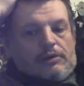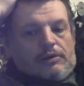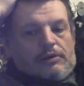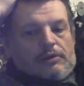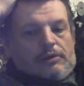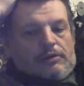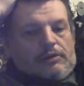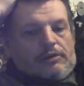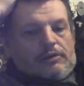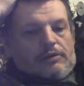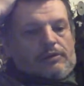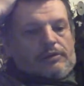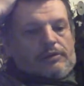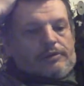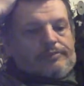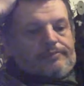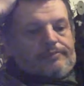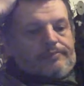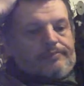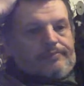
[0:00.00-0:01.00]

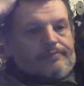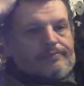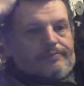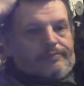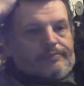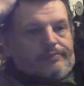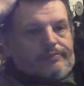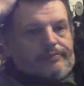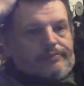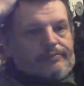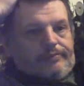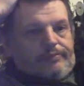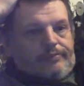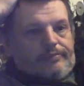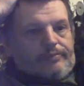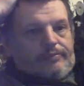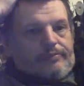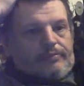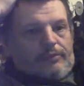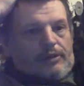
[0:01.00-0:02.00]
I
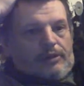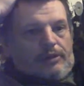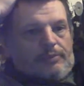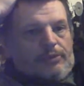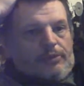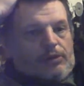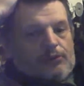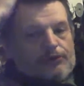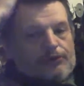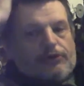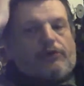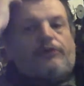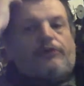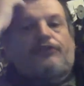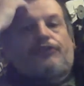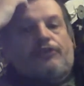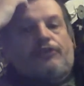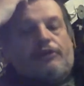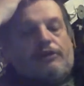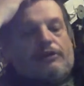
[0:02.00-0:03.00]
would like
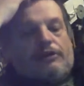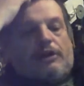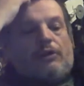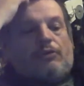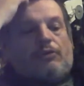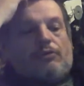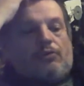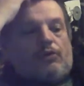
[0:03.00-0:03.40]
to see, you know,